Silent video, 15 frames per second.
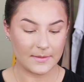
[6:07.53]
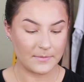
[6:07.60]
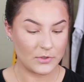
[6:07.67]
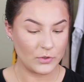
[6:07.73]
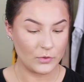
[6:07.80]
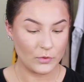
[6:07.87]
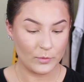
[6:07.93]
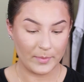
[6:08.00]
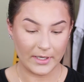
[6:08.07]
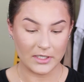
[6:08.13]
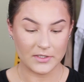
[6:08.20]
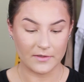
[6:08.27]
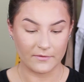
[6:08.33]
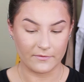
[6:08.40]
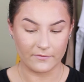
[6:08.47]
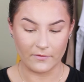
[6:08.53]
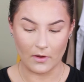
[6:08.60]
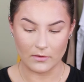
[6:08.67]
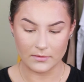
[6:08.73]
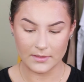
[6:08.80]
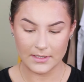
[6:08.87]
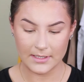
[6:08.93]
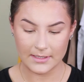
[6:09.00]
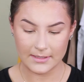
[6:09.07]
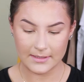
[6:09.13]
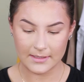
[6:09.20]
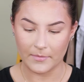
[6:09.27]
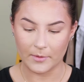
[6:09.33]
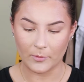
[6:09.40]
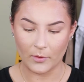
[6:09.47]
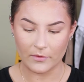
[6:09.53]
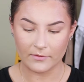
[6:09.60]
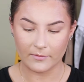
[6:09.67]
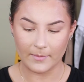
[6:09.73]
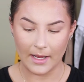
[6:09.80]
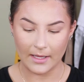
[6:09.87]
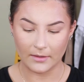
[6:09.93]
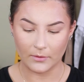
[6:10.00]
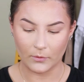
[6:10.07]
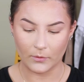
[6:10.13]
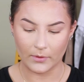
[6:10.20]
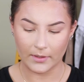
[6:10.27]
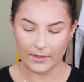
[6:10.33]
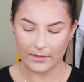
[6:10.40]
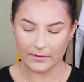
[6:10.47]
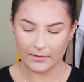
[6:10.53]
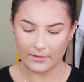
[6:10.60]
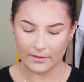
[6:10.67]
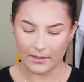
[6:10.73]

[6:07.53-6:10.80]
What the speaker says: up 2 new pairs of falsies. They're both from Eylure.